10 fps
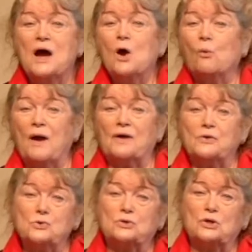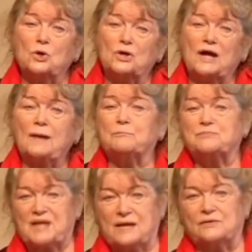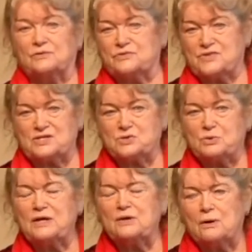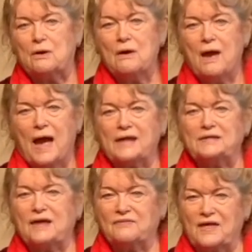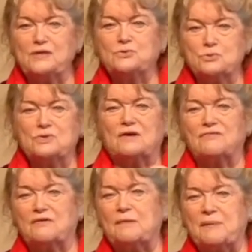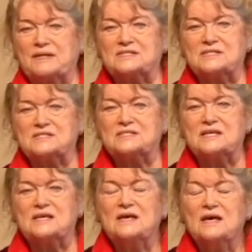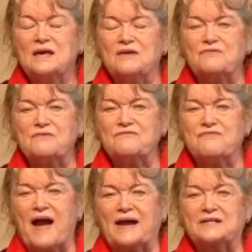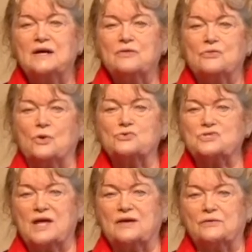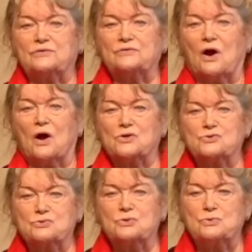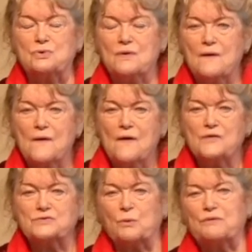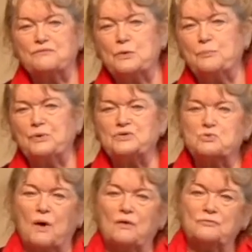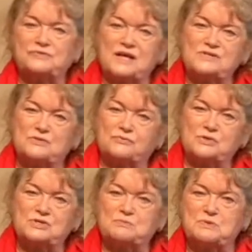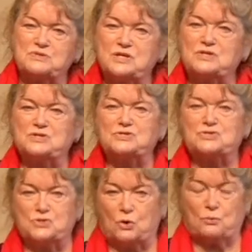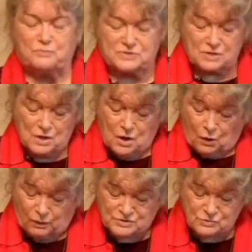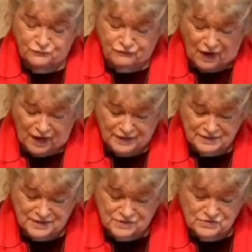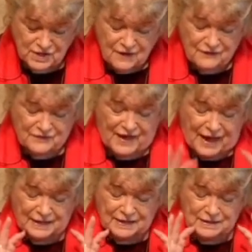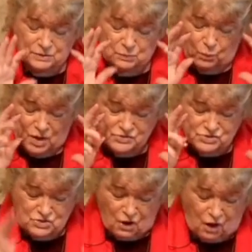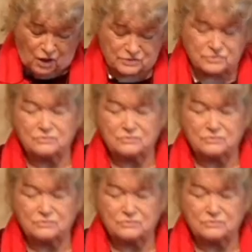where you can look up tales that you hear, and they do their very best to see if in fact those tales are true. So if you put 12 Days of Christmas into Snopes, what you find is that it was not